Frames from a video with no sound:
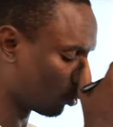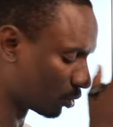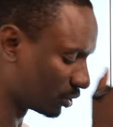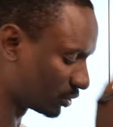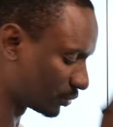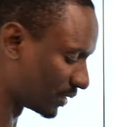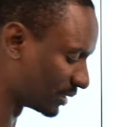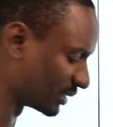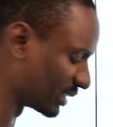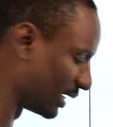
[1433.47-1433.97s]

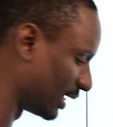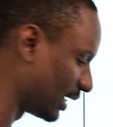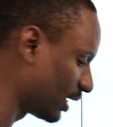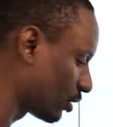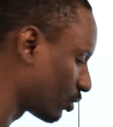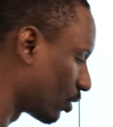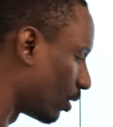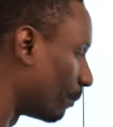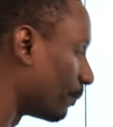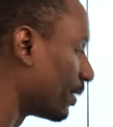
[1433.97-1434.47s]
gross rental
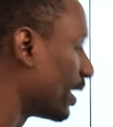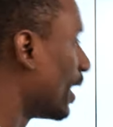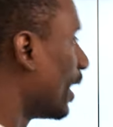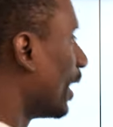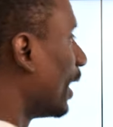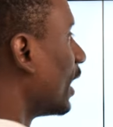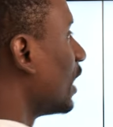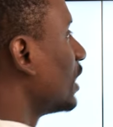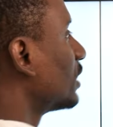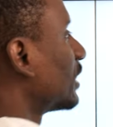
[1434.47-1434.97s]
income,
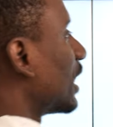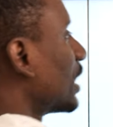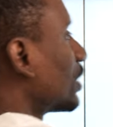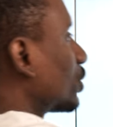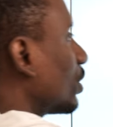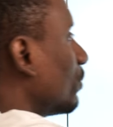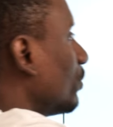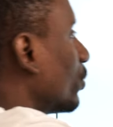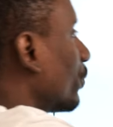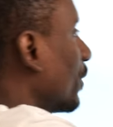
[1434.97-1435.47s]
he
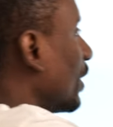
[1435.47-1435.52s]
said to me,